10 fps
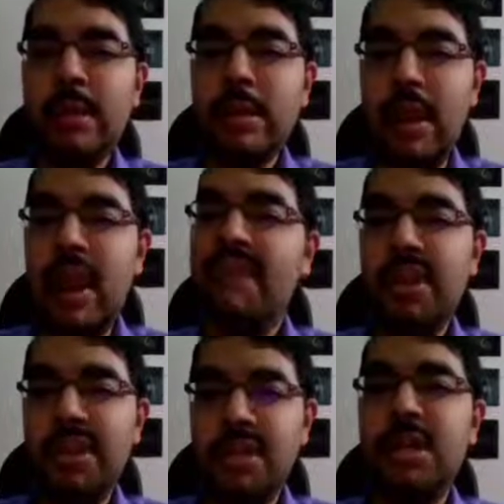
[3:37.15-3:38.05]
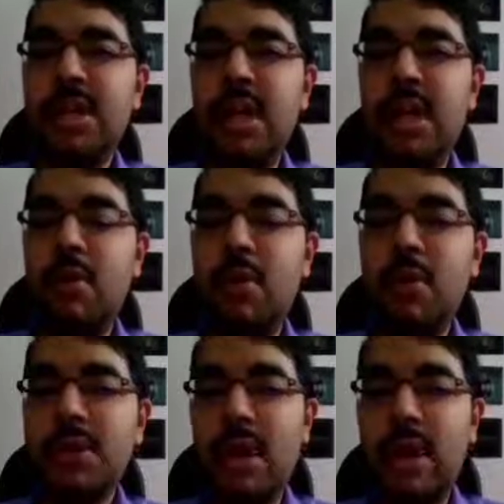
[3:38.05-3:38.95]
after surgery,
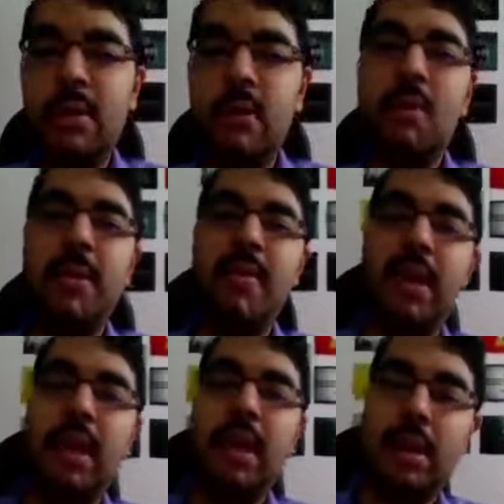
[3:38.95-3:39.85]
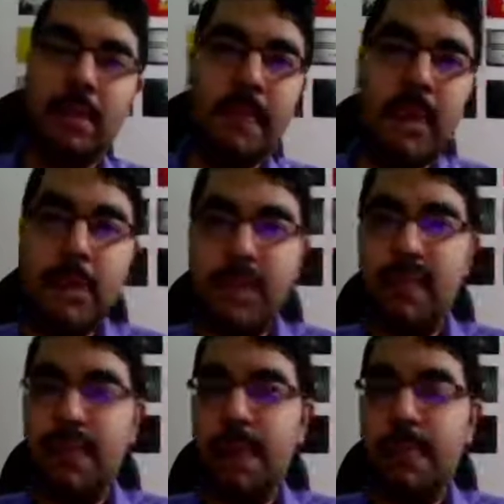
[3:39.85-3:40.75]
usually to prevent the
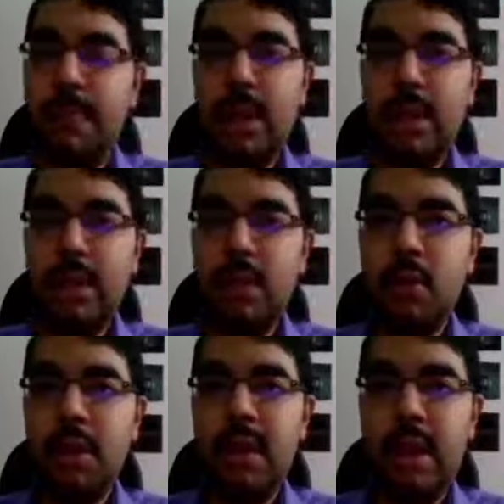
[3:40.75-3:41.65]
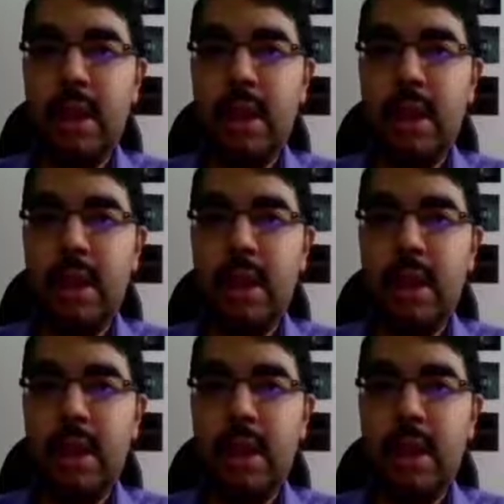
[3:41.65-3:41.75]
severe pain, that's what they give.